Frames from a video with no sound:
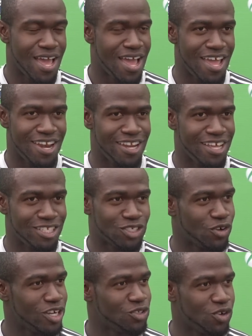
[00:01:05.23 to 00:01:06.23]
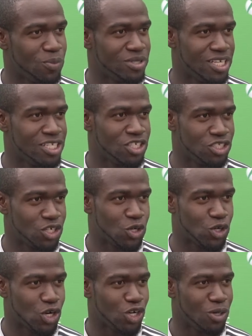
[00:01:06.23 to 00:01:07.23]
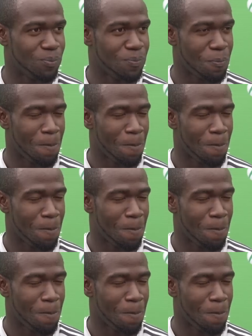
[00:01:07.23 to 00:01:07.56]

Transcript: And it's great to represent such a good club.